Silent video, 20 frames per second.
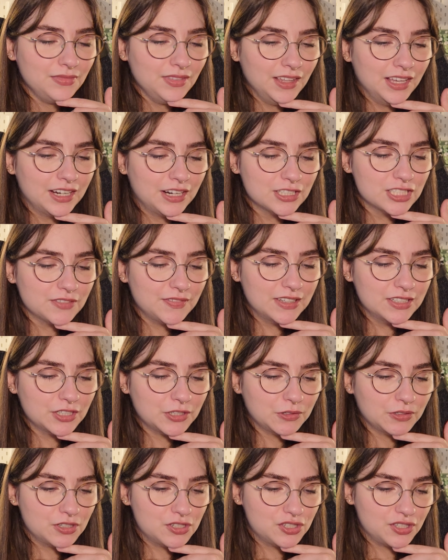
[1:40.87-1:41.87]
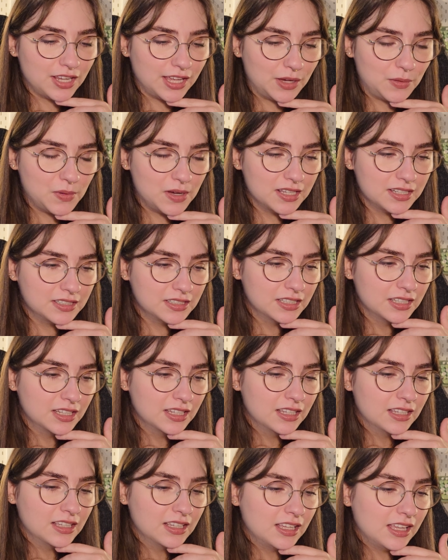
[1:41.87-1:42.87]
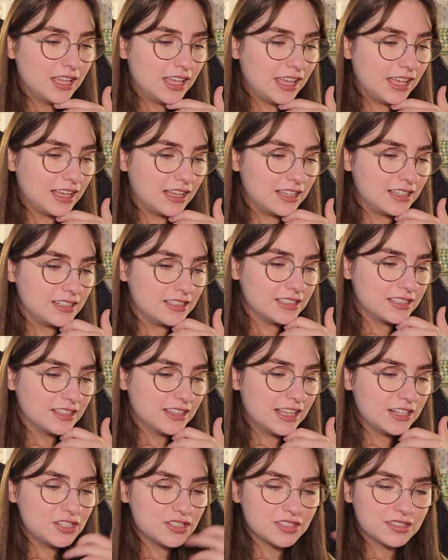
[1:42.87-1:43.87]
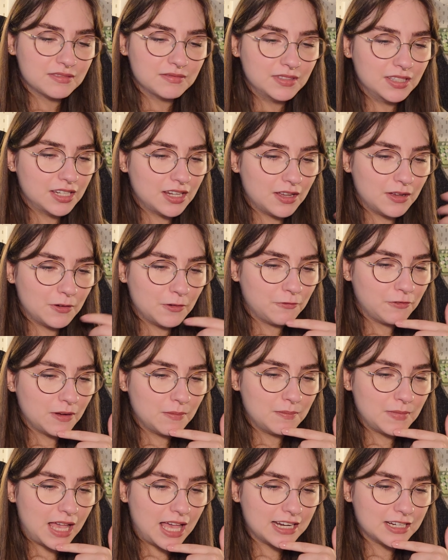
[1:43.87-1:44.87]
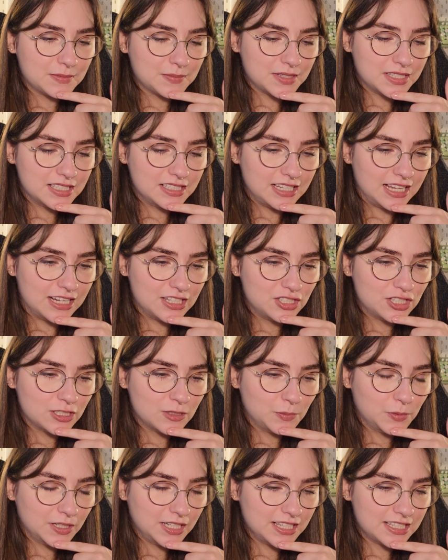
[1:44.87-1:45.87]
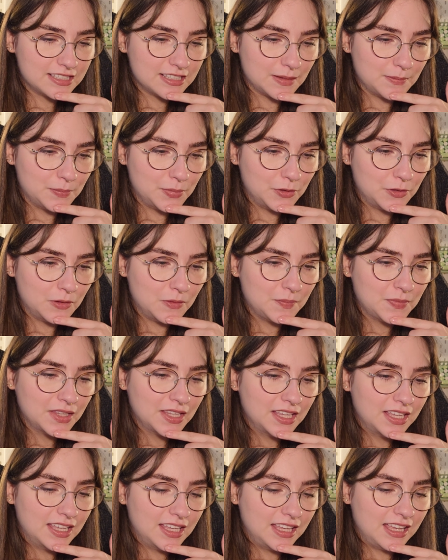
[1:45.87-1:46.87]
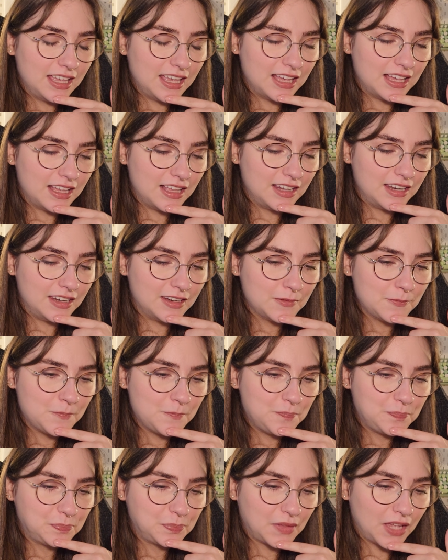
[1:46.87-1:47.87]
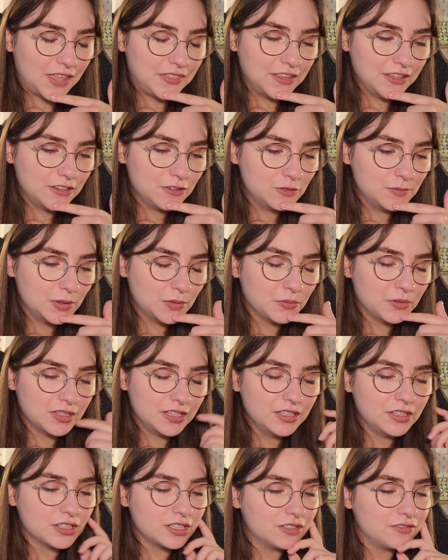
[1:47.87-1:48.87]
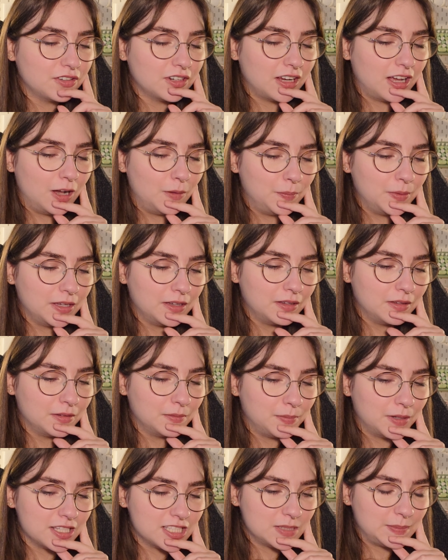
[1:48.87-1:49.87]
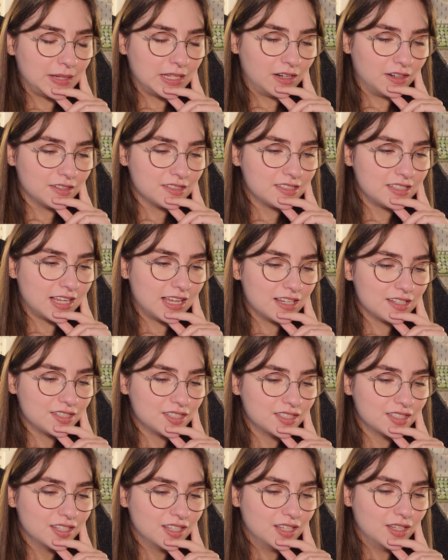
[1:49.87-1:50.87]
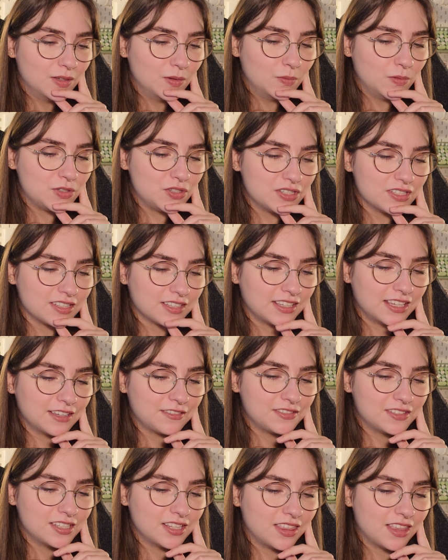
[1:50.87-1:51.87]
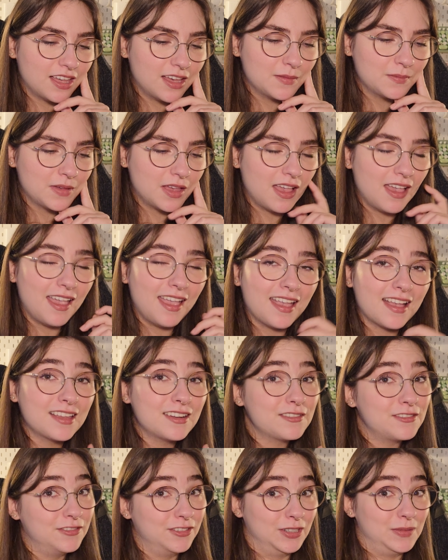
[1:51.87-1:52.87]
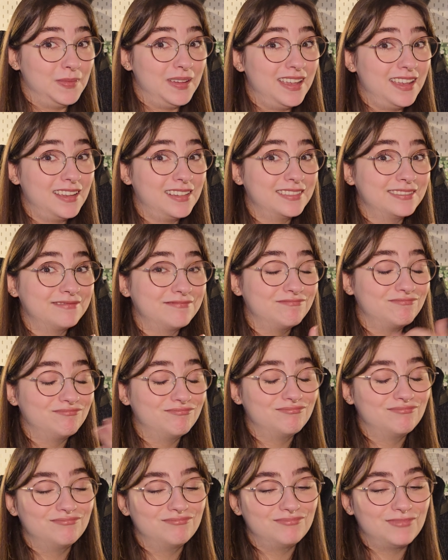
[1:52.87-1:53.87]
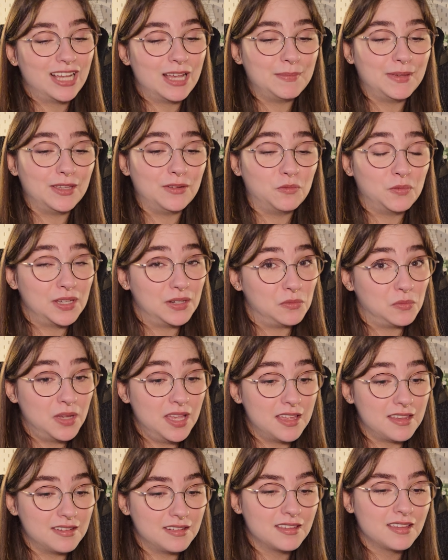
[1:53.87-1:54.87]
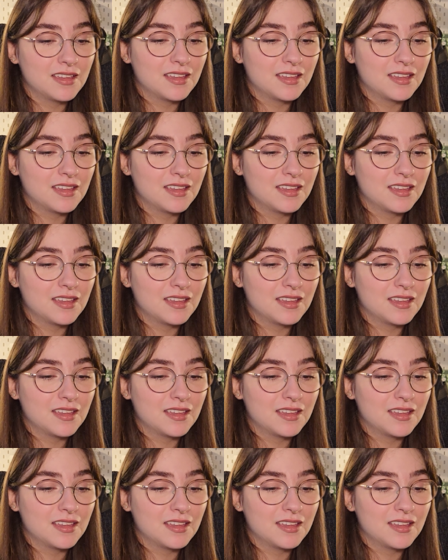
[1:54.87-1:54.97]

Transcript: And I also found a crochet one, and that just, from Madam Stitch. It's pretty simple, and I think it would be really good for helping bust my yarn stash, which is a gift to them and for me. I mean, win-win.